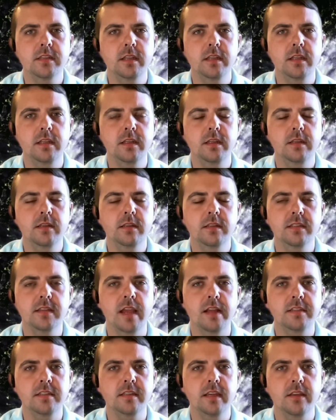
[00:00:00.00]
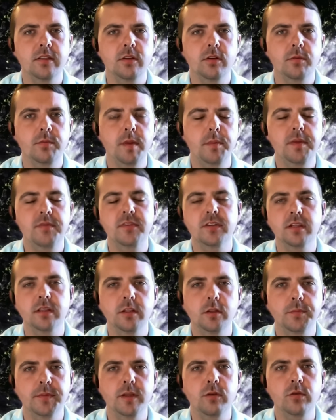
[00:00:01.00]
it's getting its act together, maybe even a
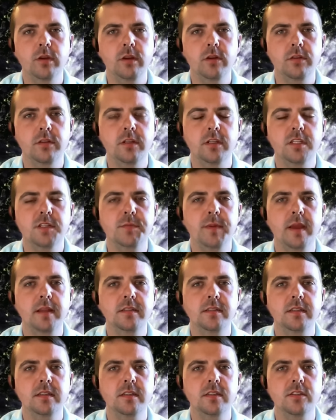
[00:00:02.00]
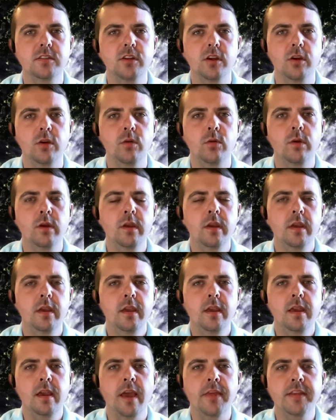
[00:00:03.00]
little bit quicker than expected. And so
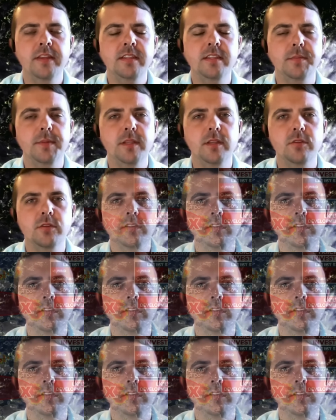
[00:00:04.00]
I think some of